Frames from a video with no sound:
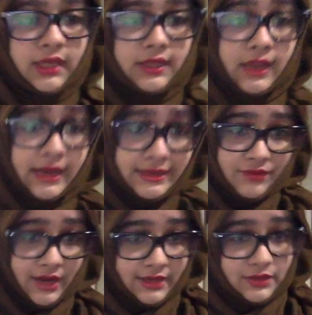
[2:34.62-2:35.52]
There are
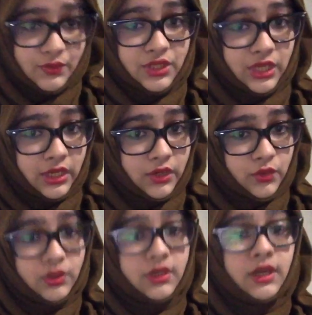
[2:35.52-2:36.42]
drugs which
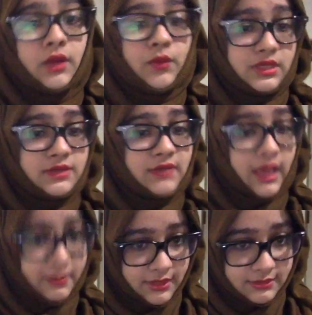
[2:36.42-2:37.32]
is
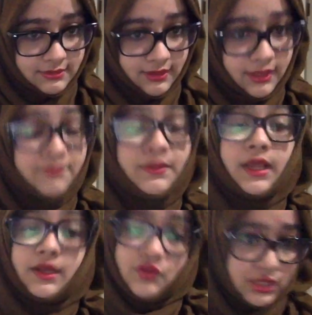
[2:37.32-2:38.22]
amikacin,
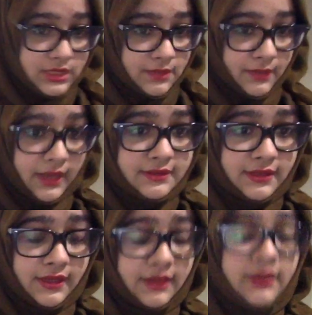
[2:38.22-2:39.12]

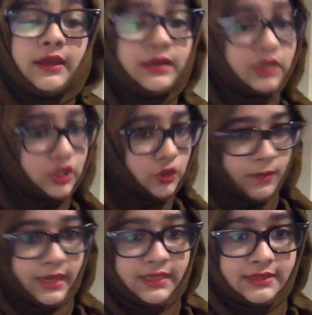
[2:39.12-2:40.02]
gentamicin,
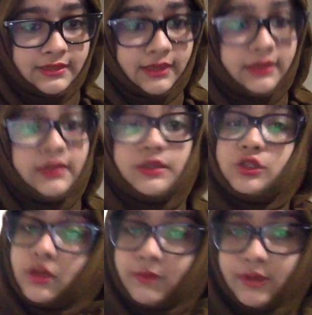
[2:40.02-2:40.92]
neomycin,
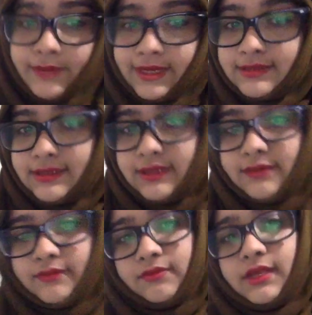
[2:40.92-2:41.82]
tobramycin.
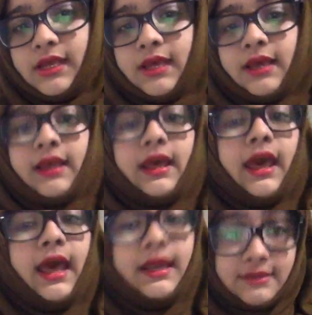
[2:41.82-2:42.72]

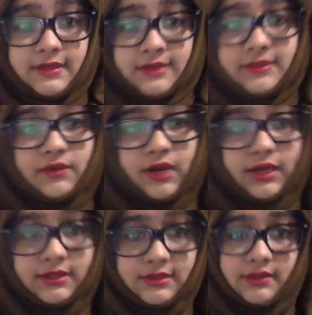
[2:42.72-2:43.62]
Anti-seizure
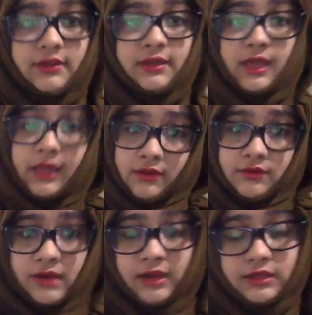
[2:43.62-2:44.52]
drugs.
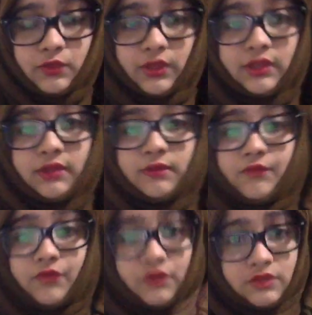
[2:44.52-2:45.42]
Taking drugs with
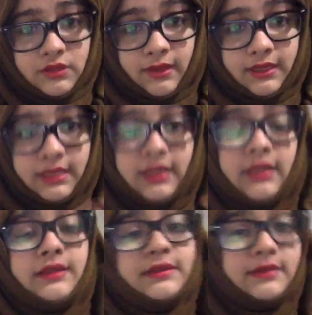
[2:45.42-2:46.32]
Frusemide,
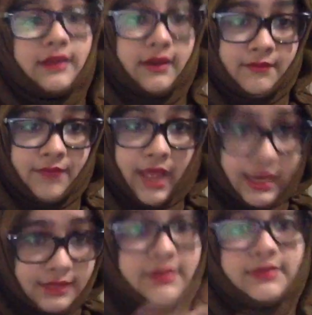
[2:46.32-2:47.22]
taking this
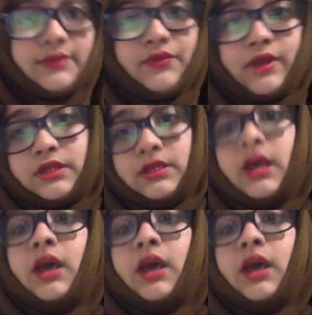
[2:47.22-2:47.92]
anti-seizure drugs